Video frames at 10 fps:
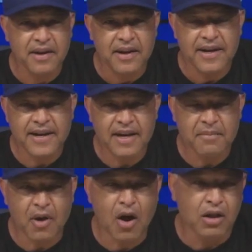
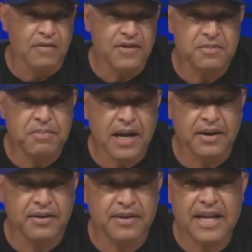all of us
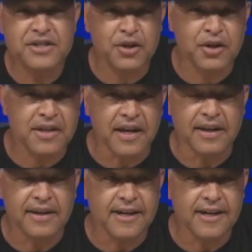better, that's a good thing.